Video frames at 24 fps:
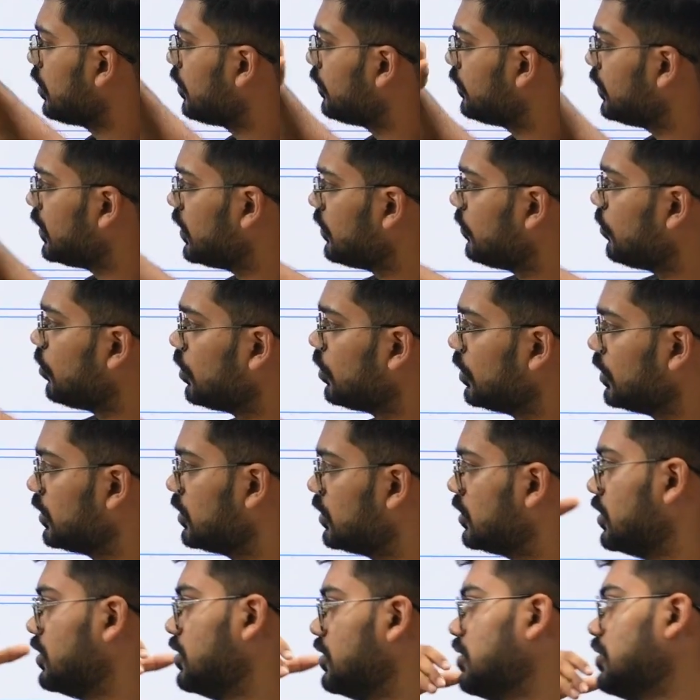we
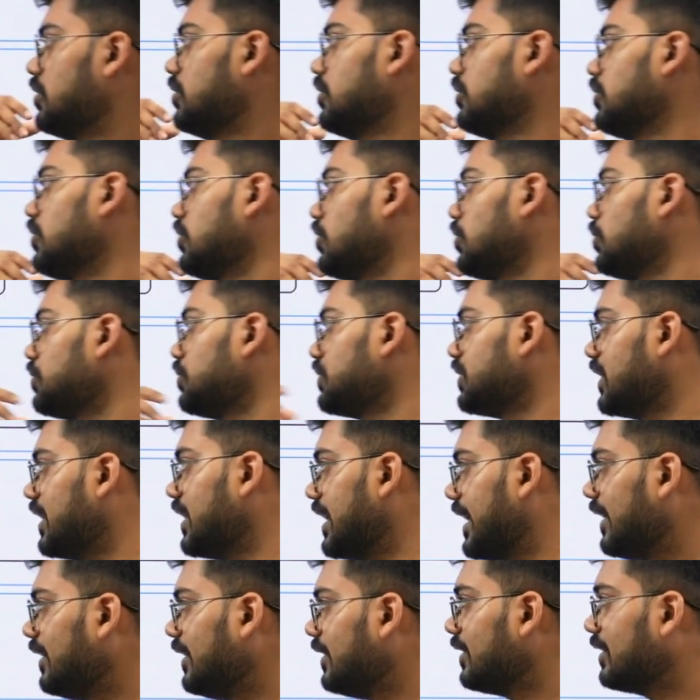want to
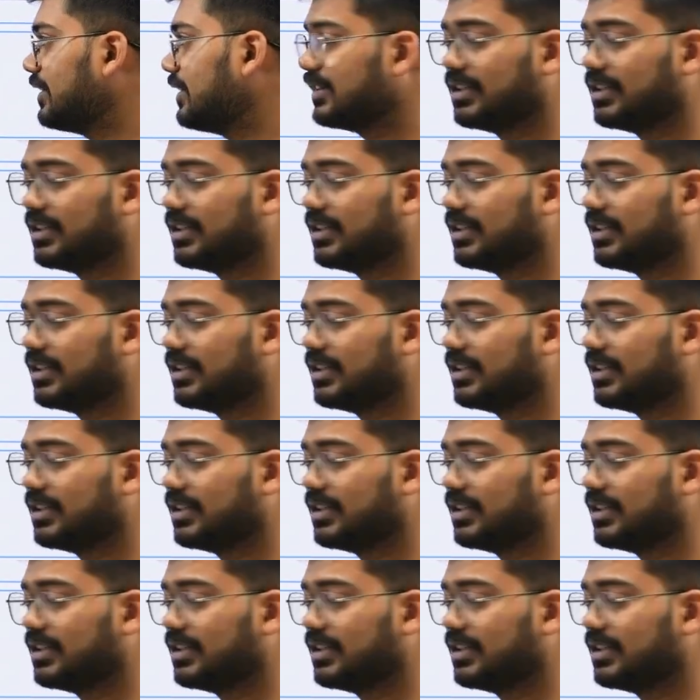select